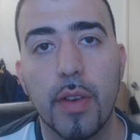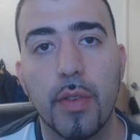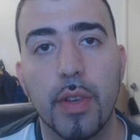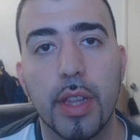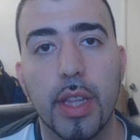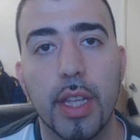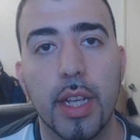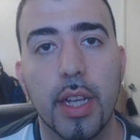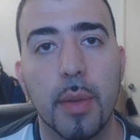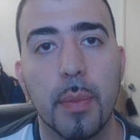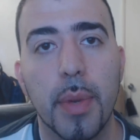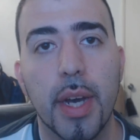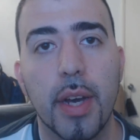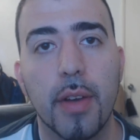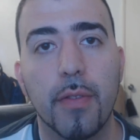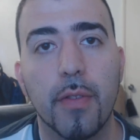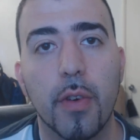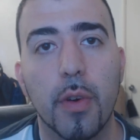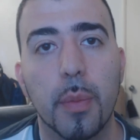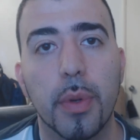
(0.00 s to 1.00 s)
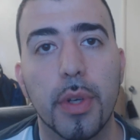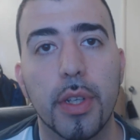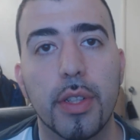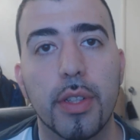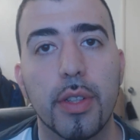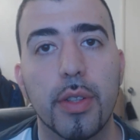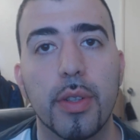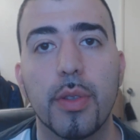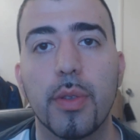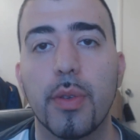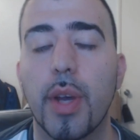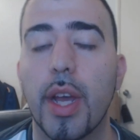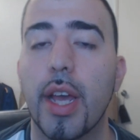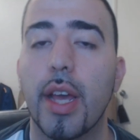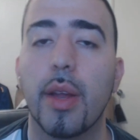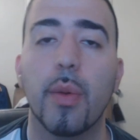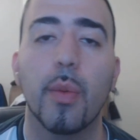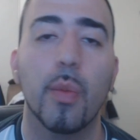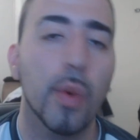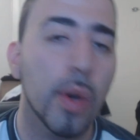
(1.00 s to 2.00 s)
favorite thing about 4.2,
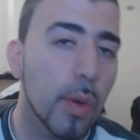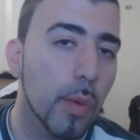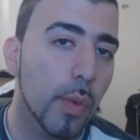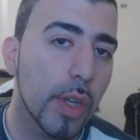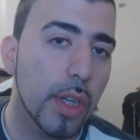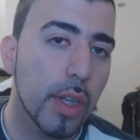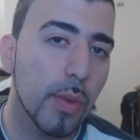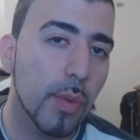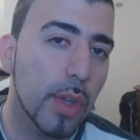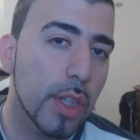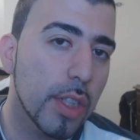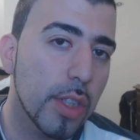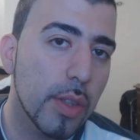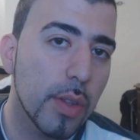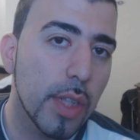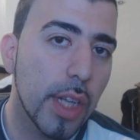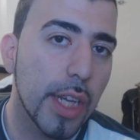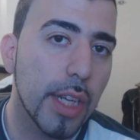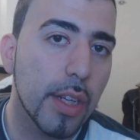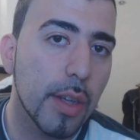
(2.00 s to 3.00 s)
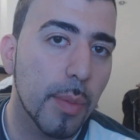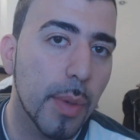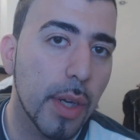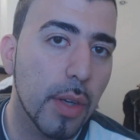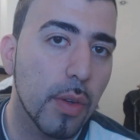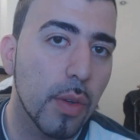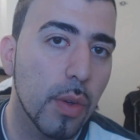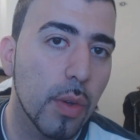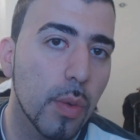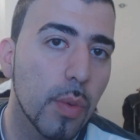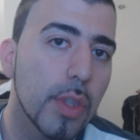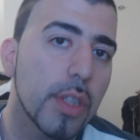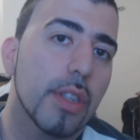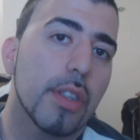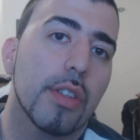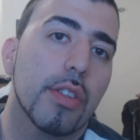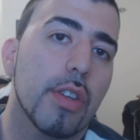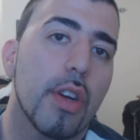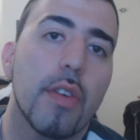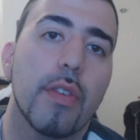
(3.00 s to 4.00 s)
and what do you like about Google?
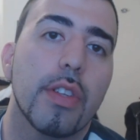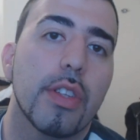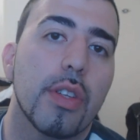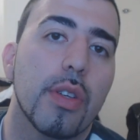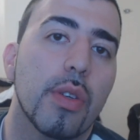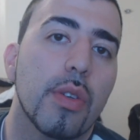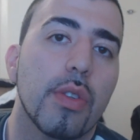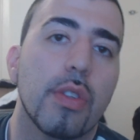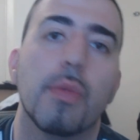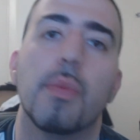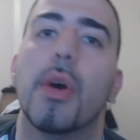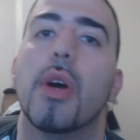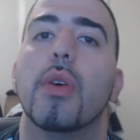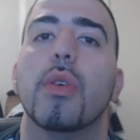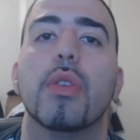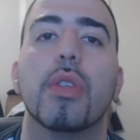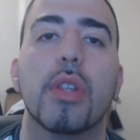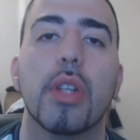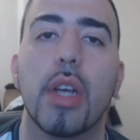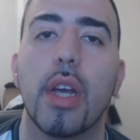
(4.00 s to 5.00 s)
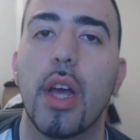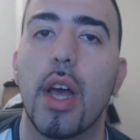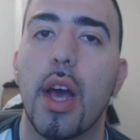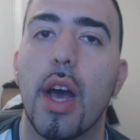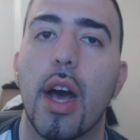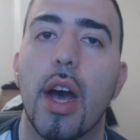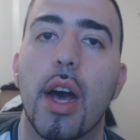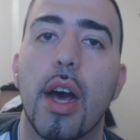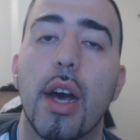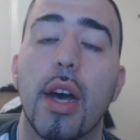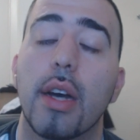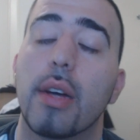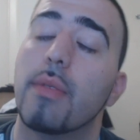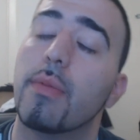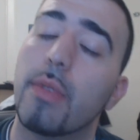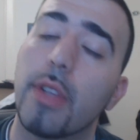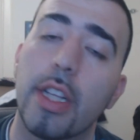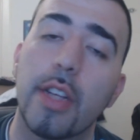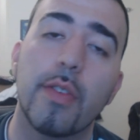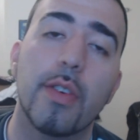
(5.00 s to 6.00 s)
What's the service you use most?
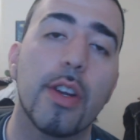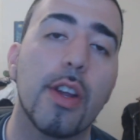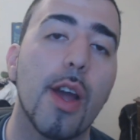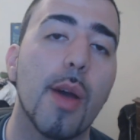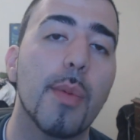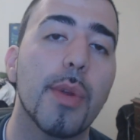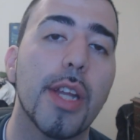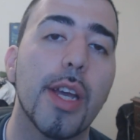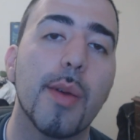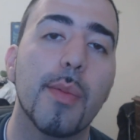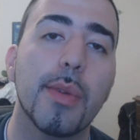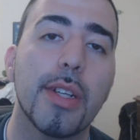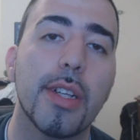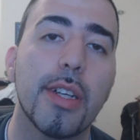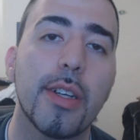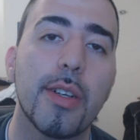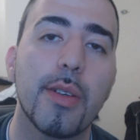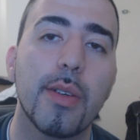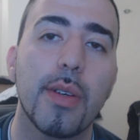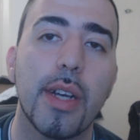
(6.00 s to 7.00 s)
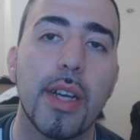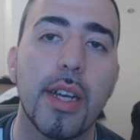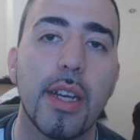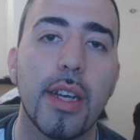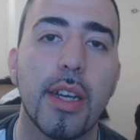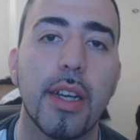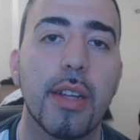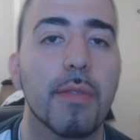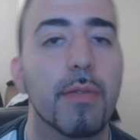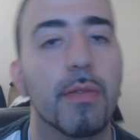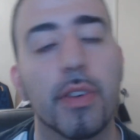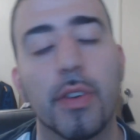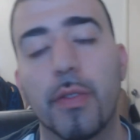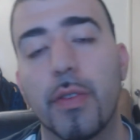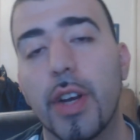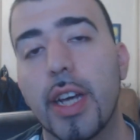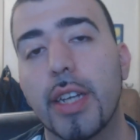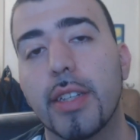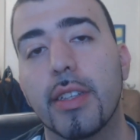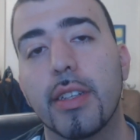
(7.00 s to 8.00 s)
Leave your comment down below, and feel
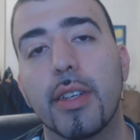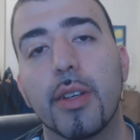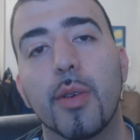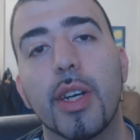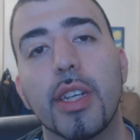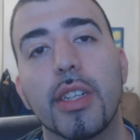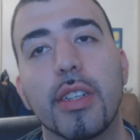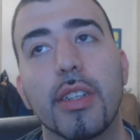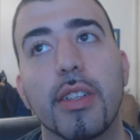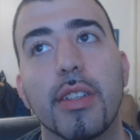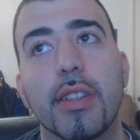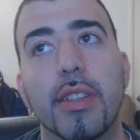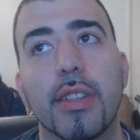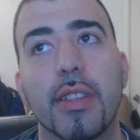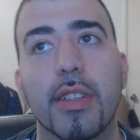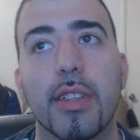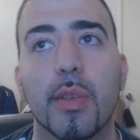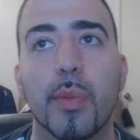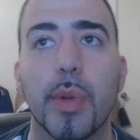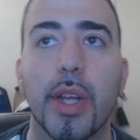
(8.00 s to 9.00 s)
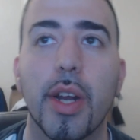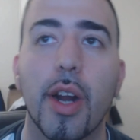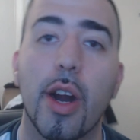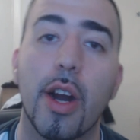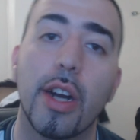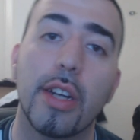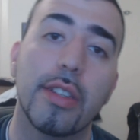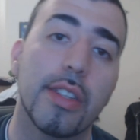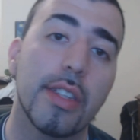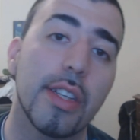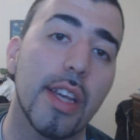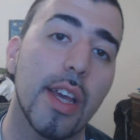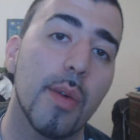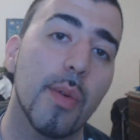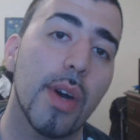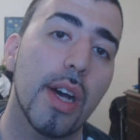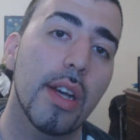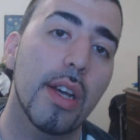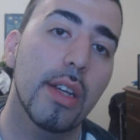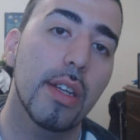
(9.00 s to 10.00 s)
free to ask any questions. This has been
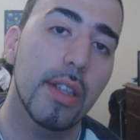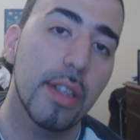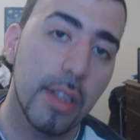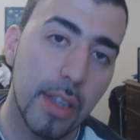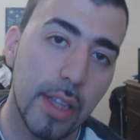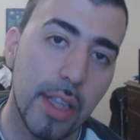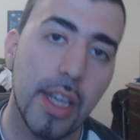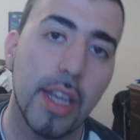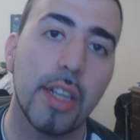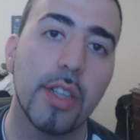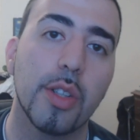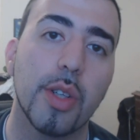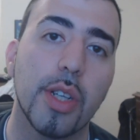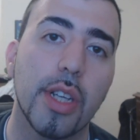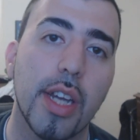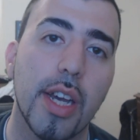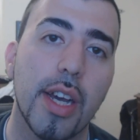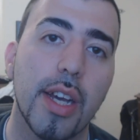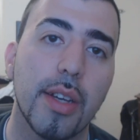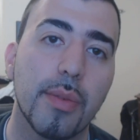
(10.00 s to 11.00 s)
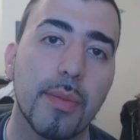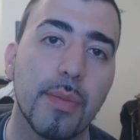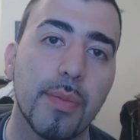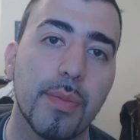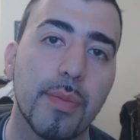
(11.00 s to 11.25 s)
RICKY, the Android Guy.